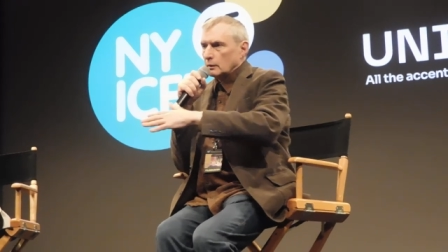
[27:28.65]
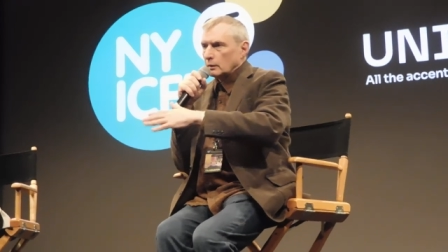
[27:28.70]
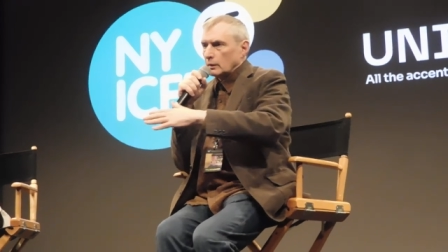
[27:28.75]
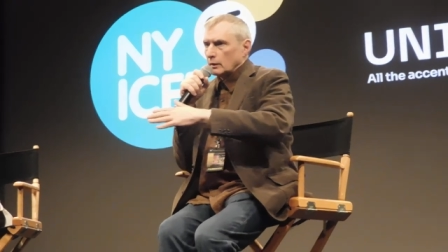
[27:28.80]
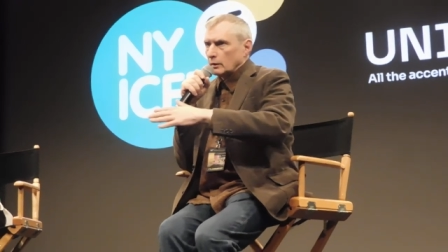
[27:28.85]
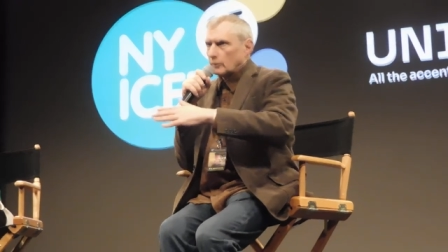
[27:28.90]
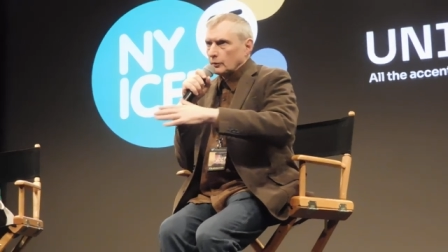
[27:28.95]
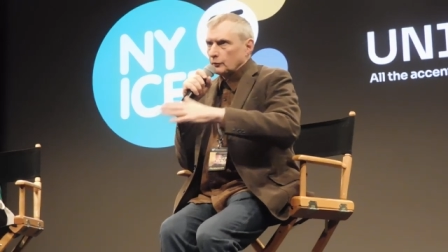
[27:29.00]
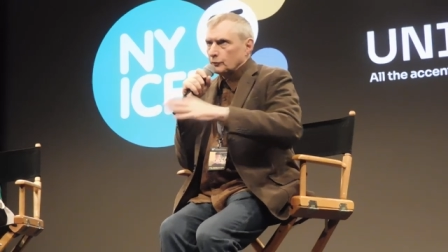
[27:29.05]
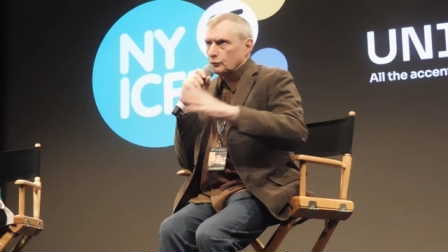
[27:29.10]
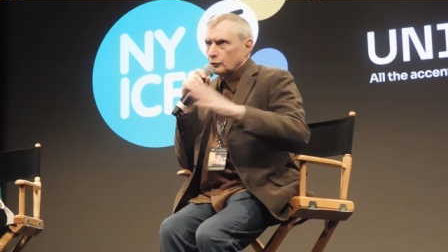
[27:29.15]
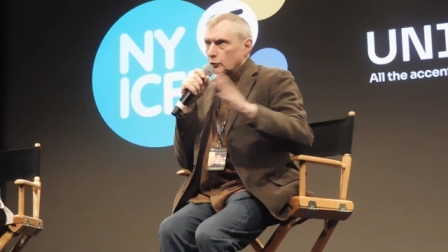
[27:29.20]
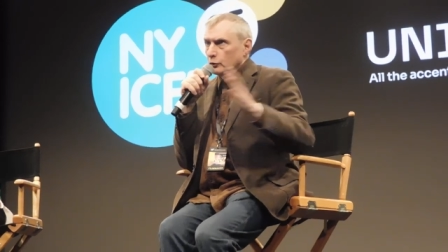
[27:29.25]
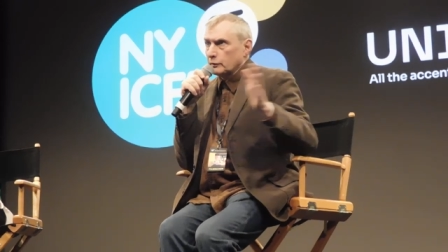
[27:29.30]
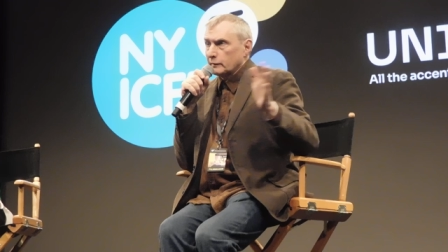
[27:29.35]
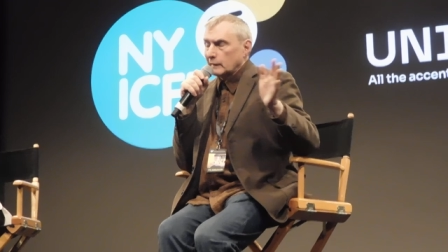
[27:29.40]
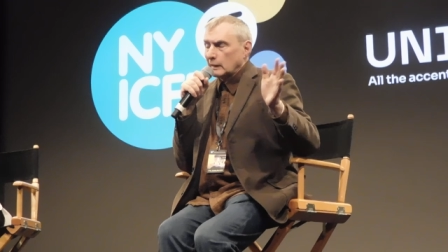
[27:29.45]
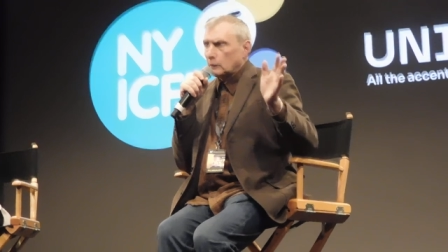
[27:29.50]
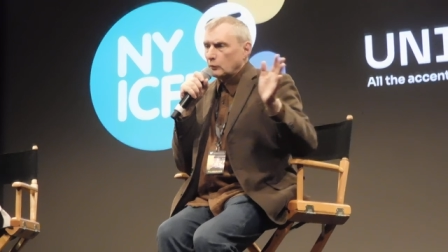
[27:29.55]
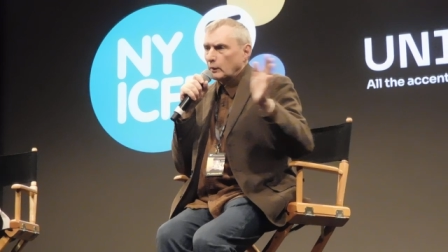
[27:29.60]
uh, full
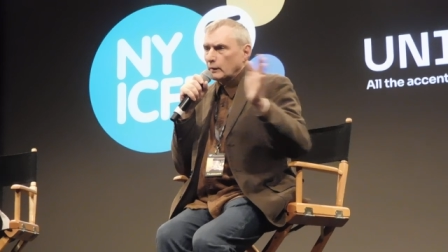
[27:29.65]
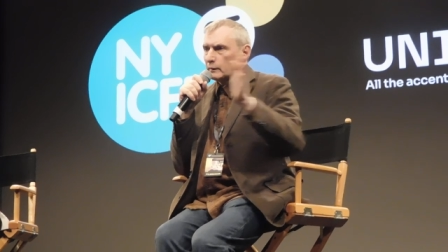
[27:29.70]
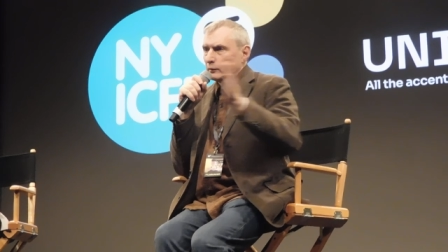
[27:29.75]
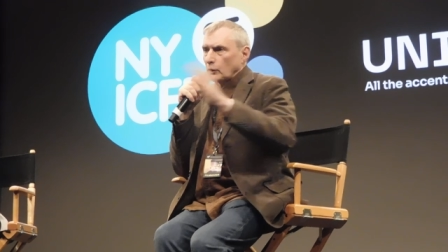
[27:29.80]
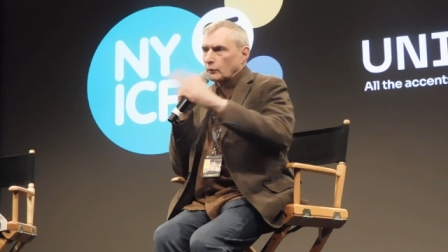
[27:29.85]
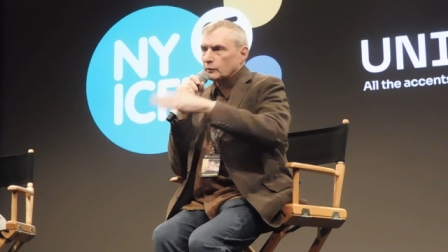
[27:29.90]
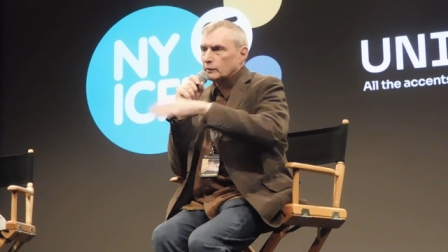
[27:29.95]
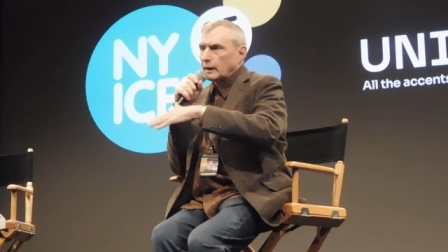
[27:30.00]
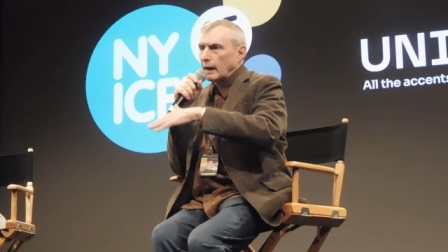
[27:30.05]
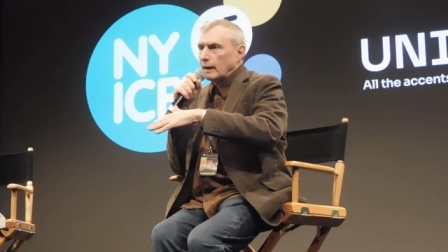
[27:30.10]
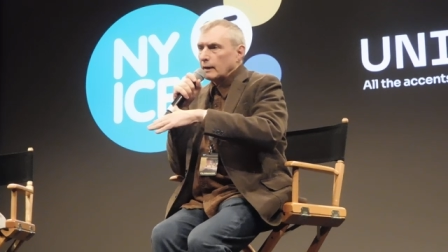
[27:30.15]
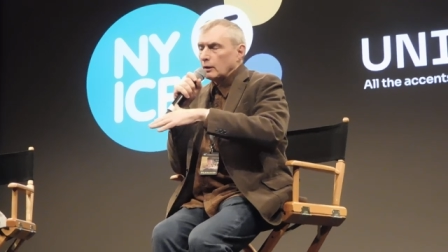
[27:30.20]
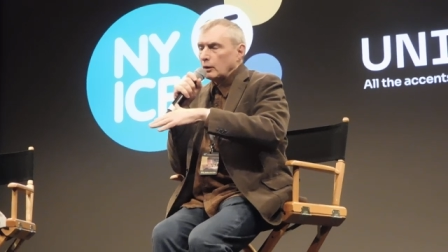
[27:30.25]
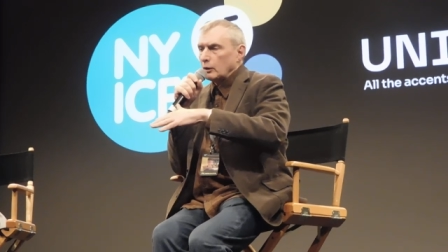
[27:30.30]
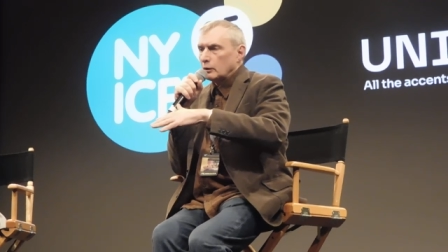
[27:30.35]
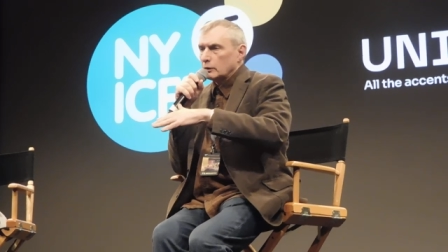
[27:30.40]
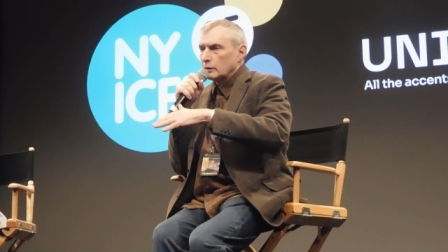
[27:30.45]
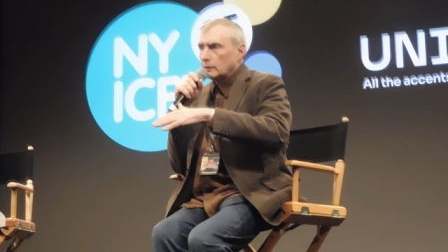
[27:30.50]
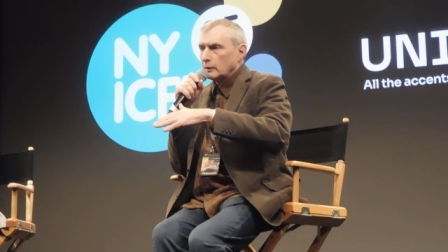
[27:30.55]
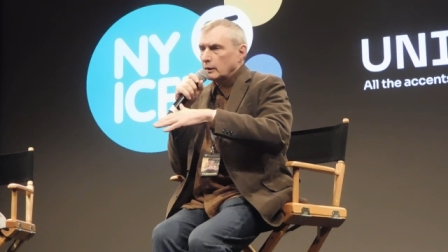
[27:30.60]
sequence of
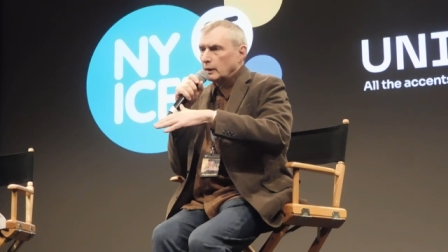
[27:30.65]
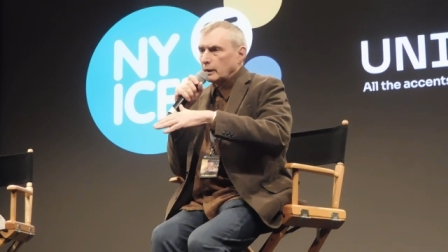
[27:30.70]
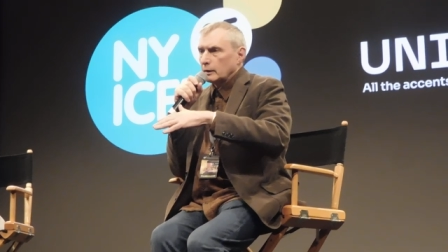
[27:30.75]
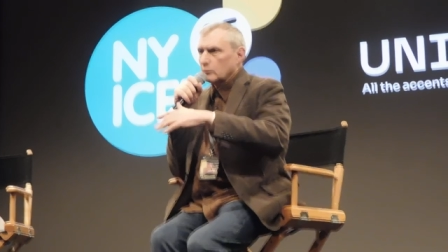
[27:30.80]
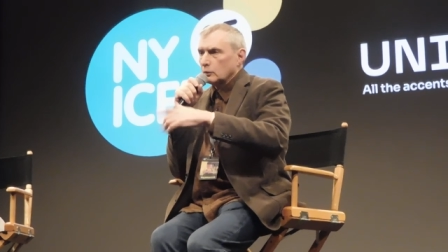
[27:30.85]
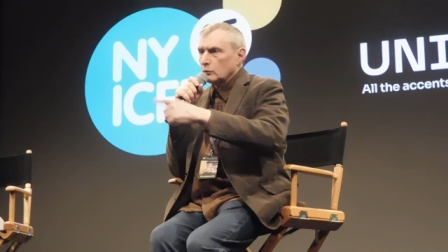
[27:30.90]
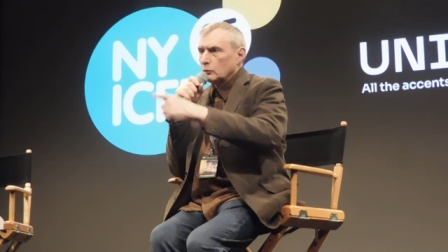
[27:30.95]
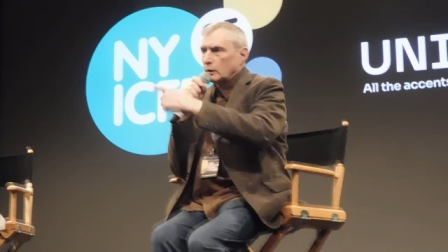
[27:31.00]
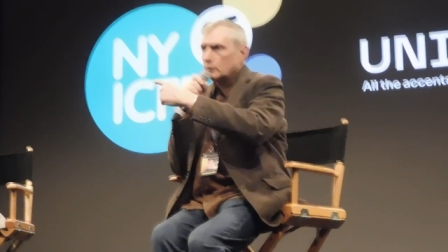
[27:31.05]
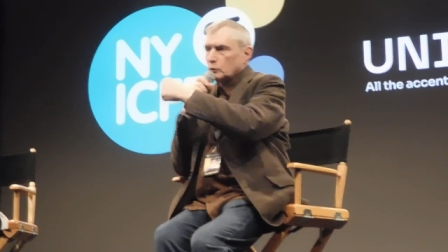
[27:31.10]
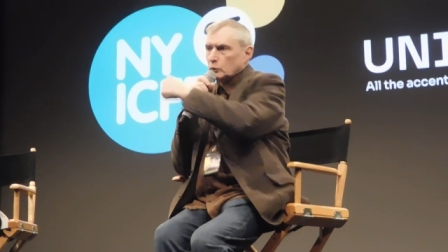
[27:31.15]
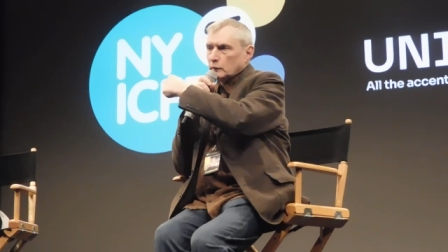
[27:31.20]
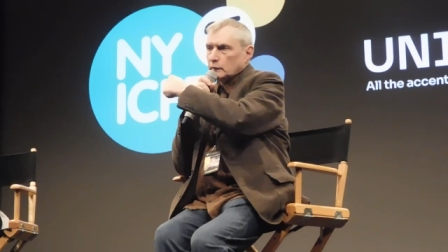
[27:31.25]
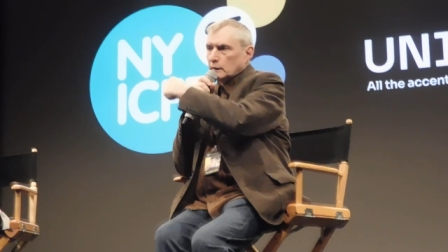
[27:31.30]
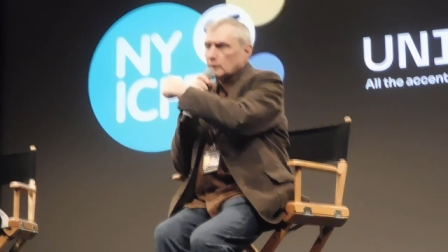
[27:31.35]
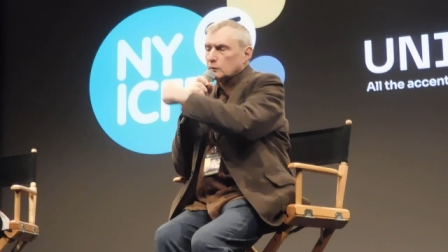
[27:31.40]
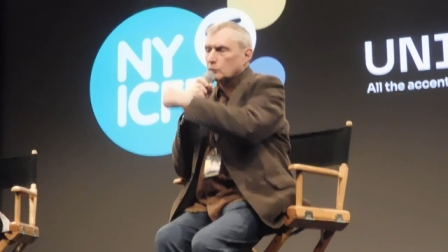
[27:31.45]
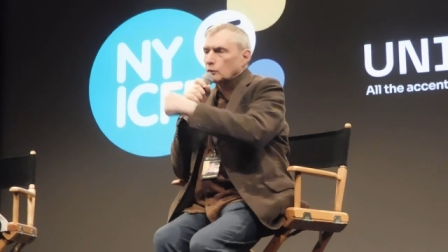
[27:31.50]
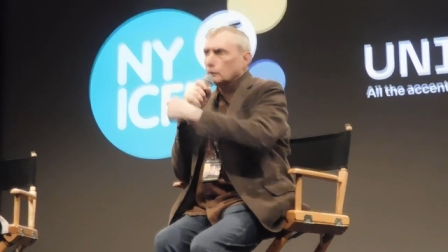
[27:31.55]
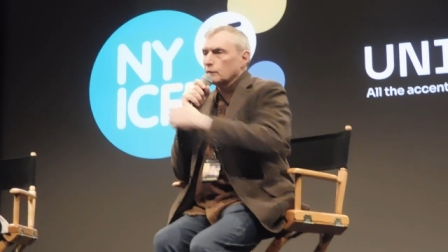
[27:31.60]
dialogue, and when you
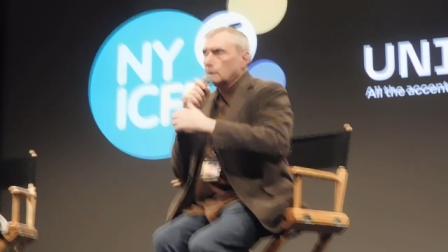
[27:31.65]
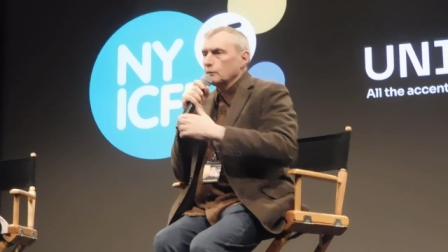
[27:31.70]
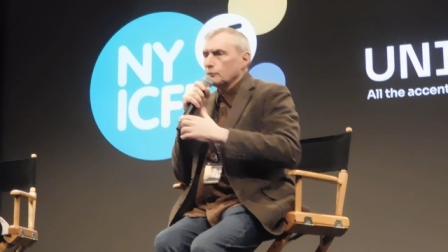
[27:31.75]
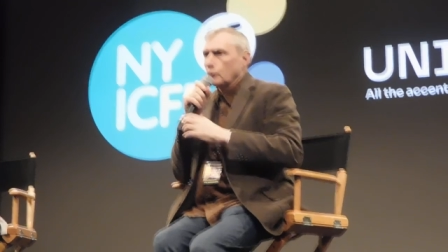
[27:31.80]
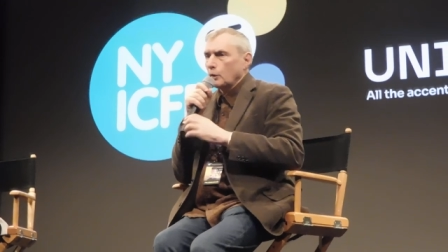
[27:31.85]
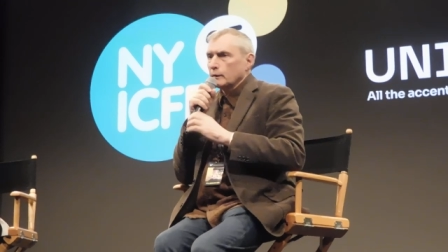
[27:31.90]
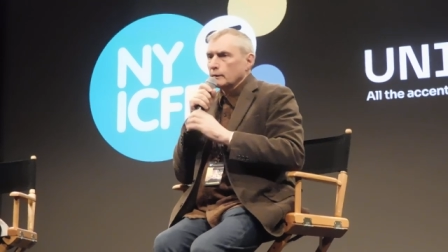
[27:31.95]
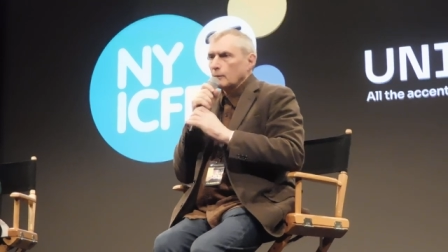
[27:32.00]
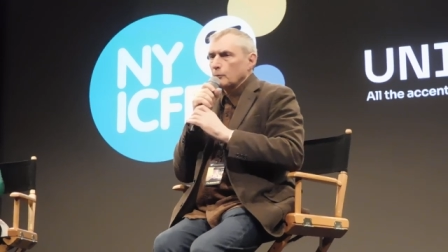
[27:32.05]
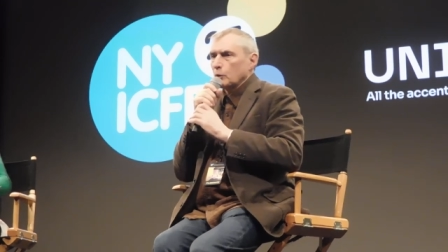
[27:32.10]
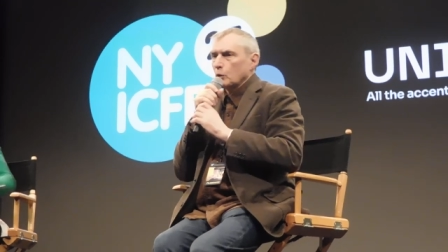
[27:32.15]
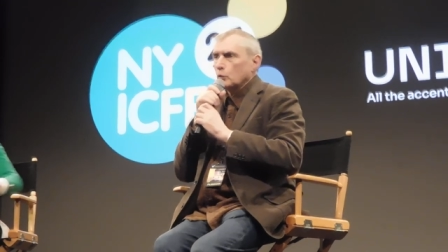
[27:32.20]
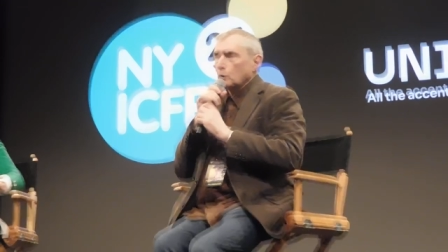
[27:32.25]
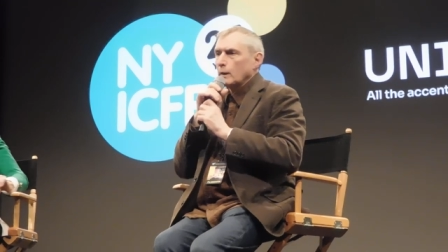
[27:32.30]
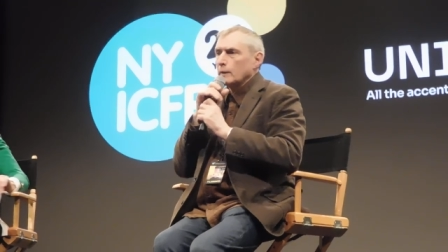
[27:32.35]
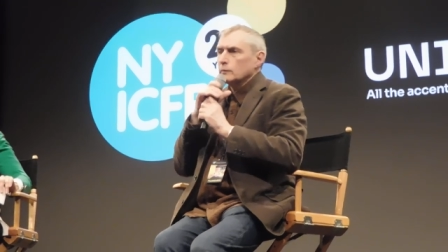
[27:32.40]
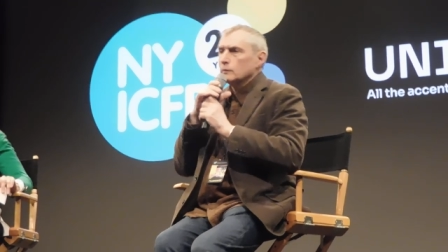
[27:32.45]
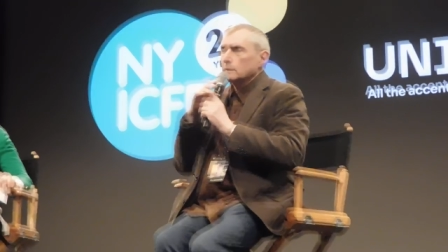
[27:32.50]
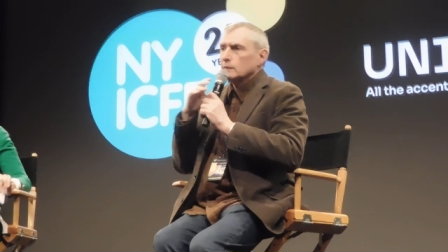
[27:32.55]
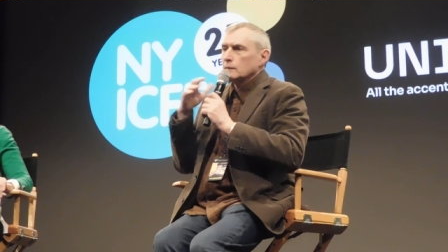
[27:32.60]
see in the film, for example,
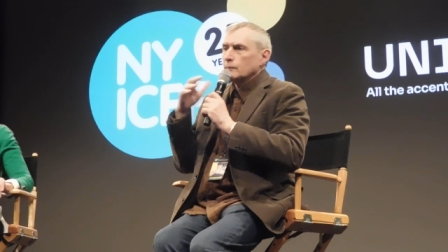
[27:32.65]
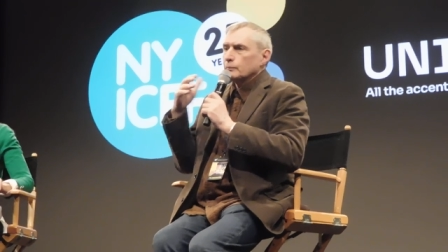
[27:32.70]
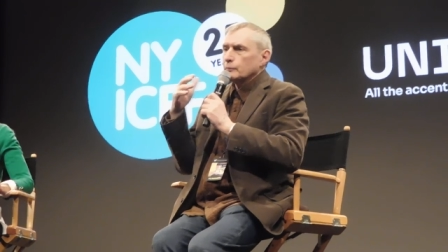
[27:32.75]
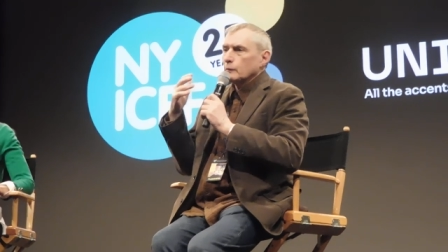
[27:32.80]
when,